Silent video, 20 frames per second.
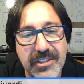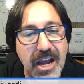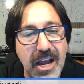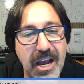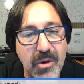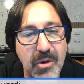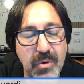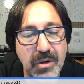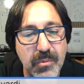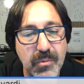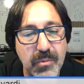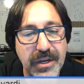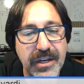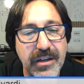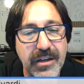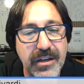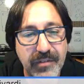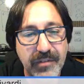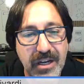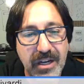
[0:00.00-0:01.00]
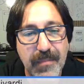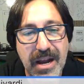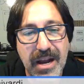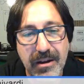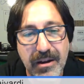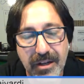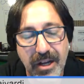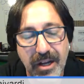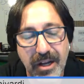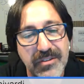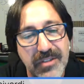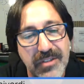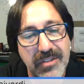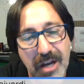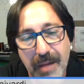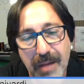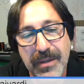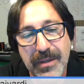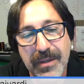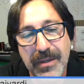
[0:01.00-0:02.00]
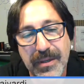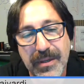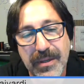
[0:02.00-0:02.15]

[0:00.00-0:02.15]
now where we have come out on top.